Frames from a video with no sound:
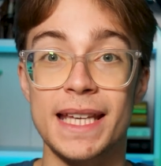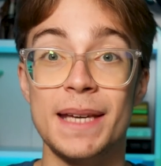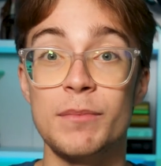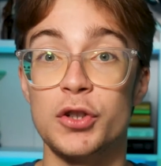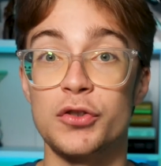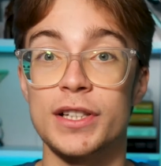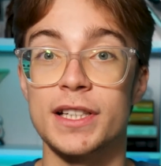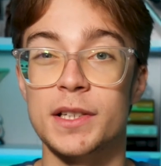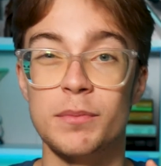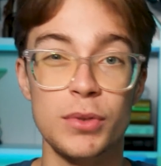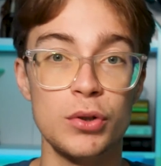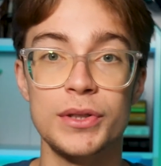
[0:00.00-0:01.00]
the
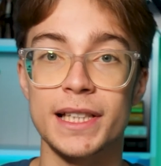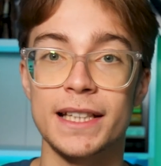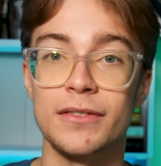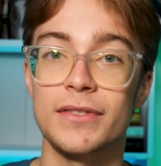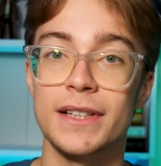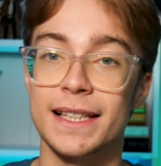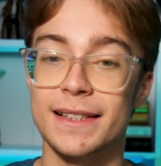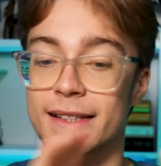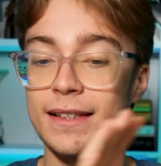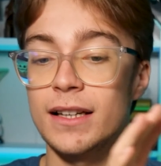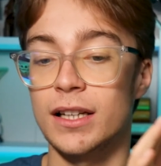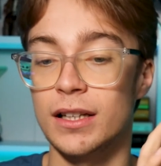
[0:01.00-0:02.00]
imagery and music and
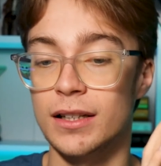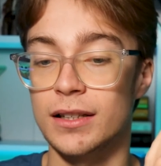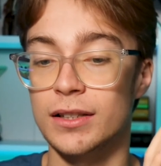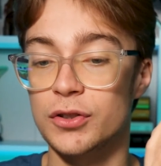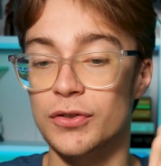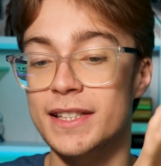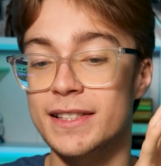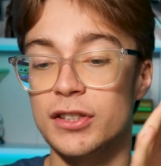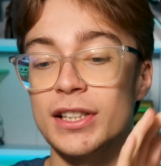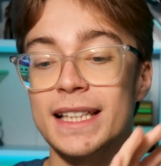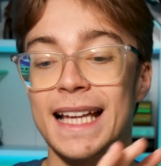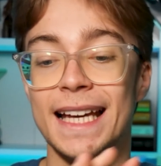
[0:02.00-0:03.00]
things,
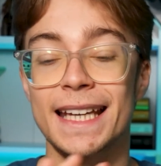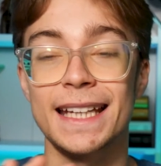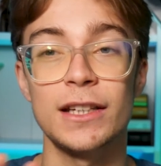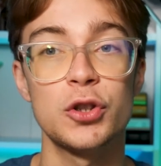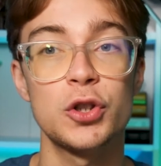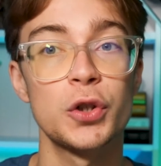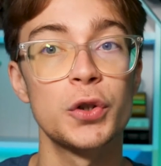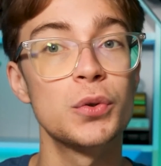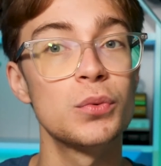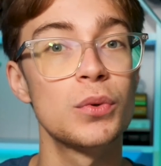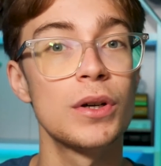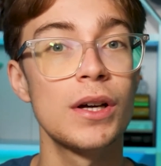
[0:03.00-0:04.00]
transitioning that
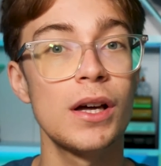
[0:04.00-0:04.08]
into